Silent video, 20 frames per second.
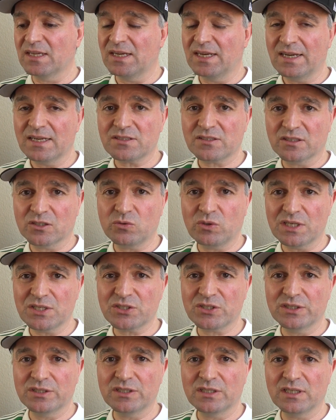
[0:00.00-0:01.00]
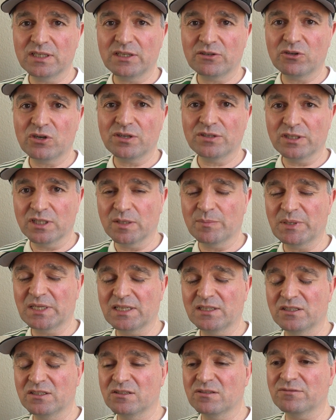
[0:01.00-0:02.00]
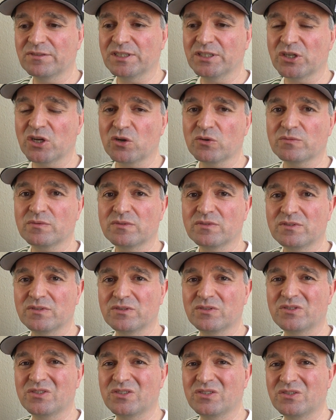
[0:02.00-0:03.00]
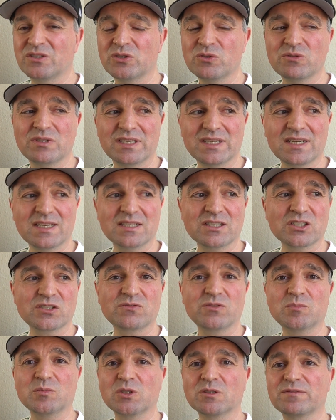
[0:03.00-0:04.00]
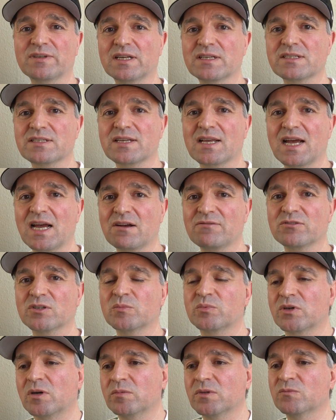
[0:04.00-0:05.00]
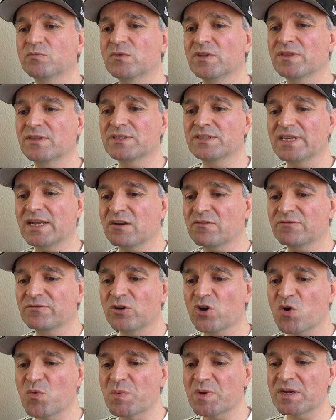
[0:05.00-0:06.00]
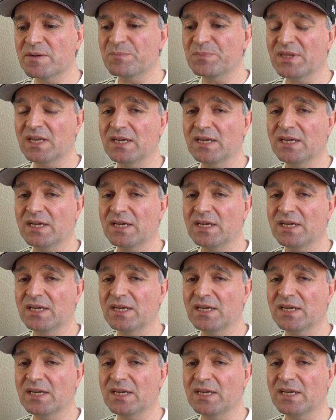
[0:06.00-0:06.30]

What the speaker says: I asked the question earlier on at the beginning of the video, do the English football fans have a problem with xenophobia?